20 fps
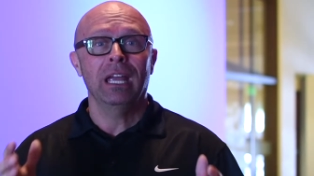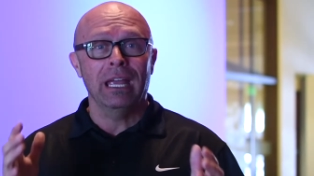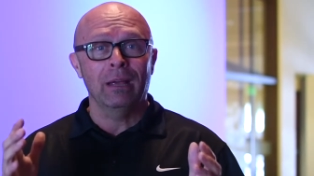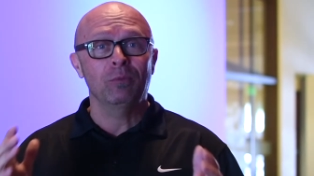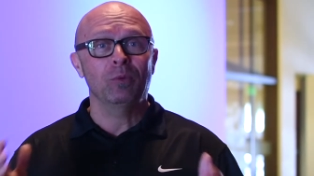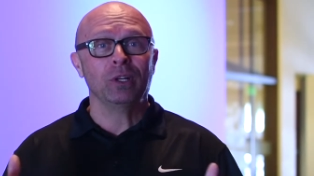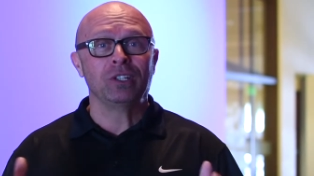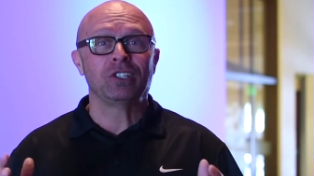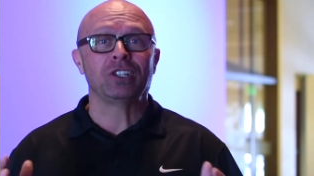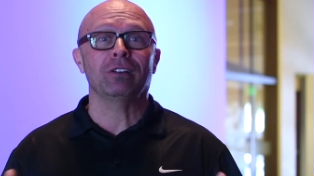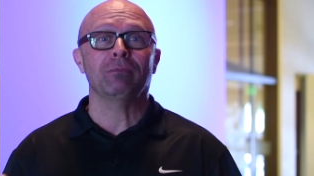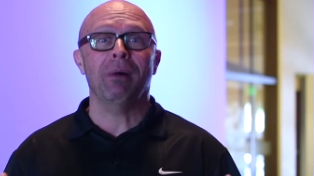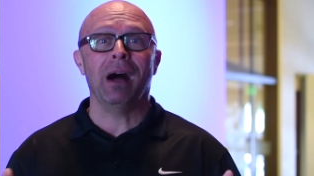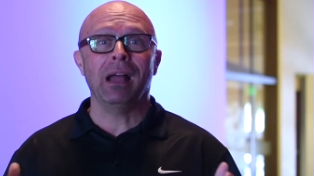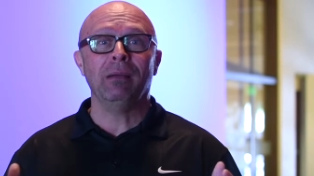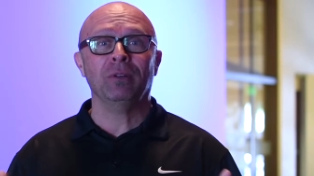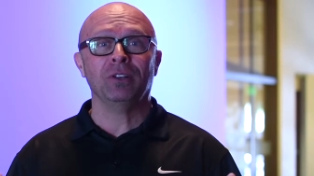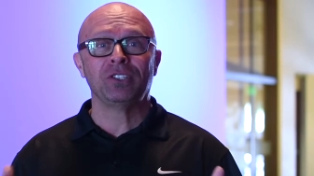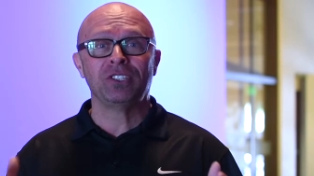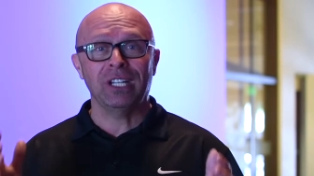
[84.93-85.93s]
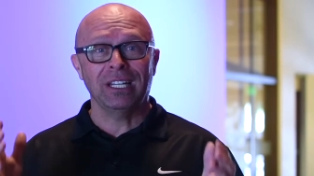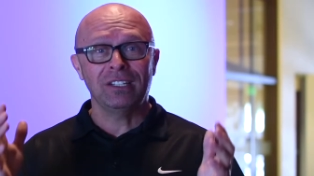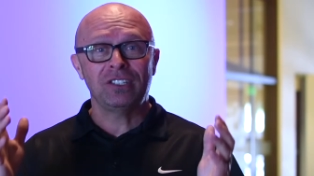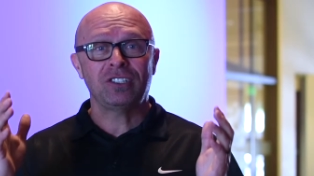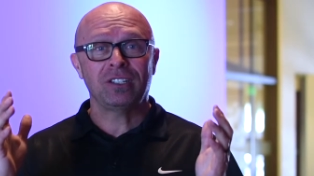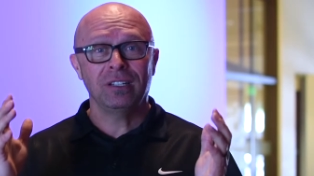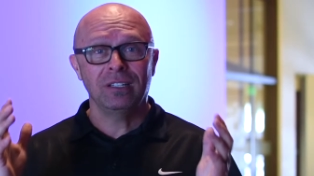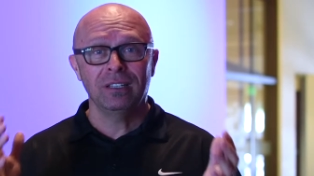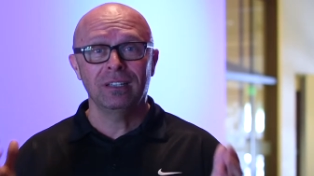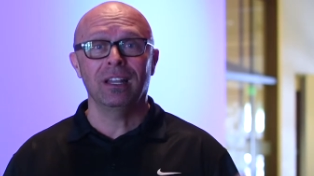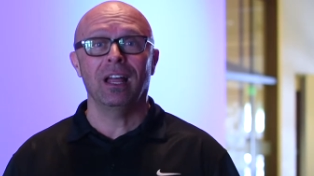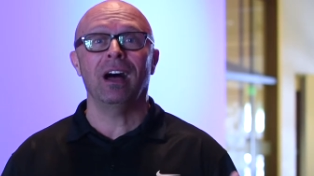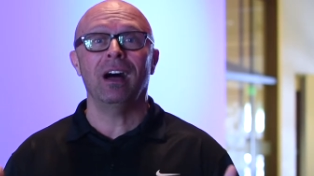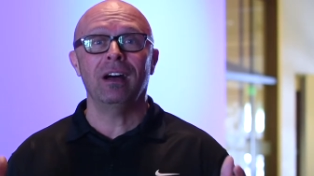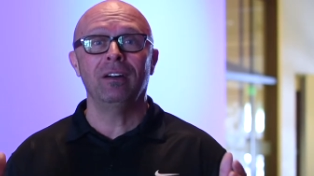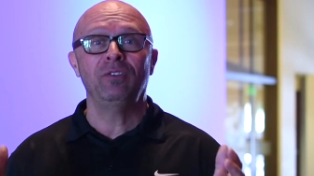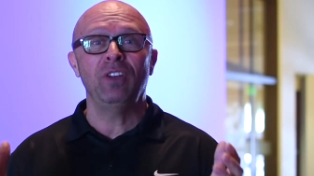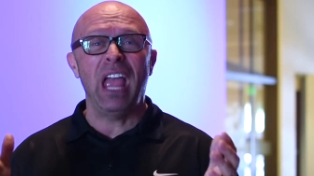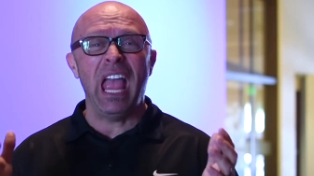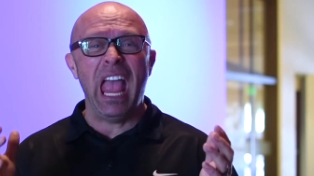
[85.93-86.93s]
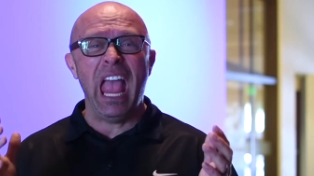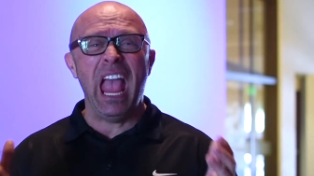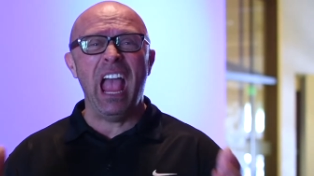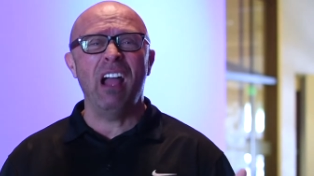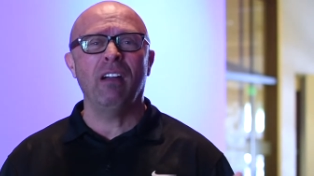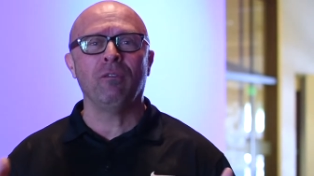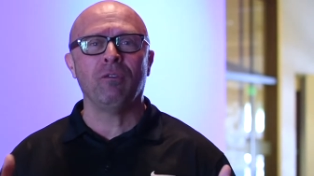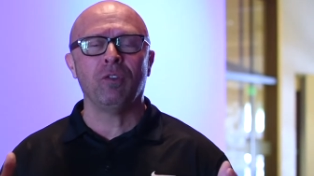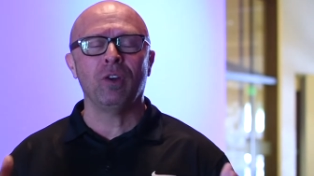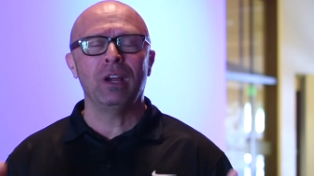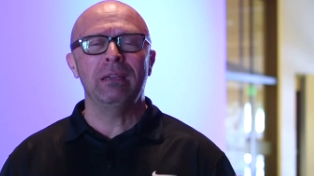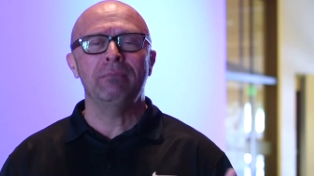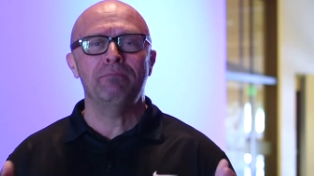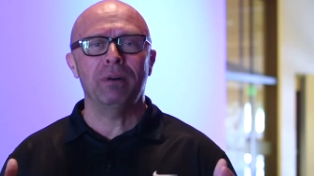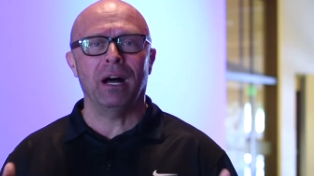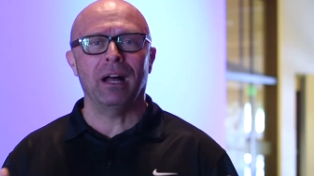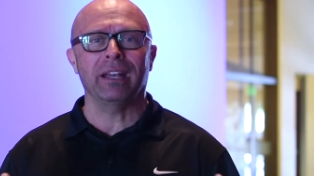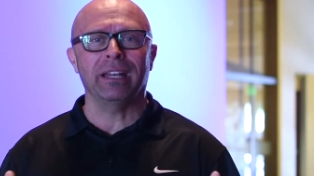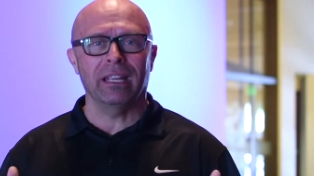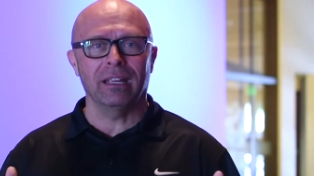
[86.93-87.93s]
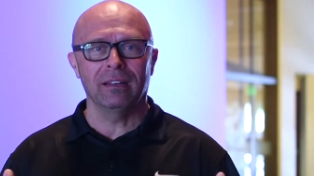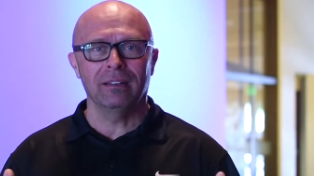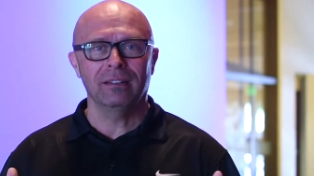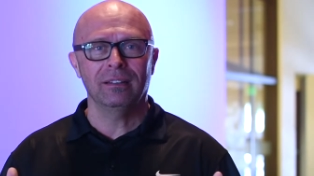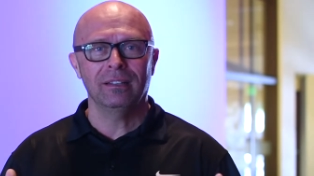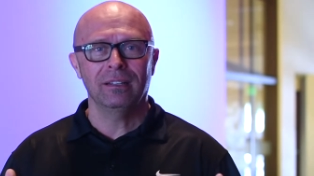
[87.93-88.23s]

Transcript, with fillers: in which the Bible says to love everybody?